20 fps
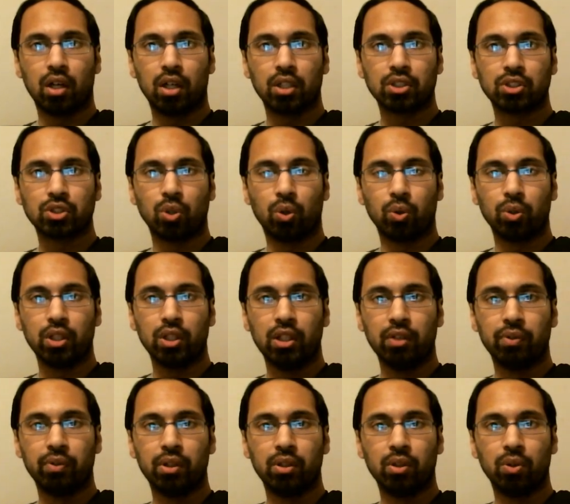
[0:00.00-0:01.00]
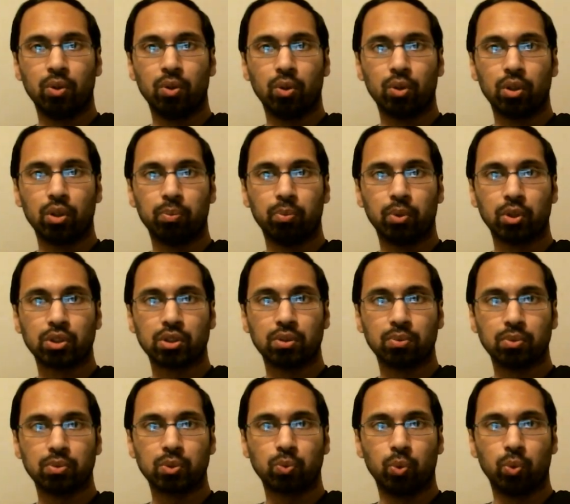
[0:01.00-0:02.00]
So even early
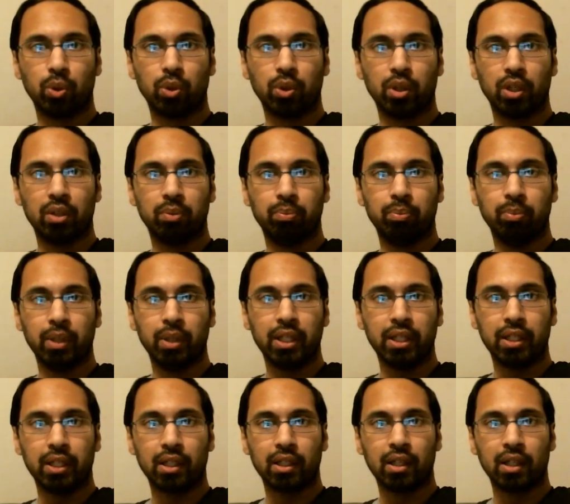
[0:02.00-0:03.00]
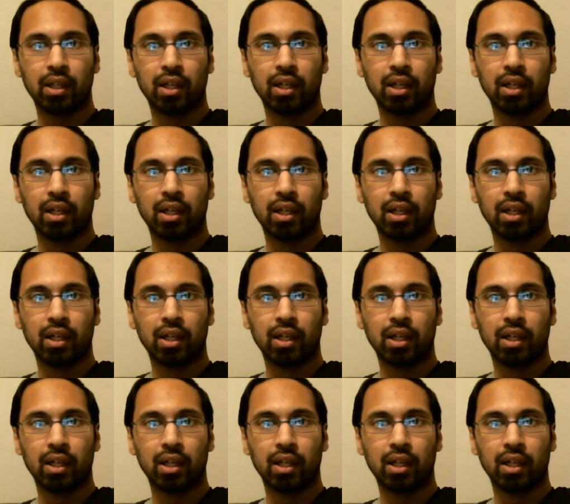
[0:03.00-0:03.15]
Muslims were admitting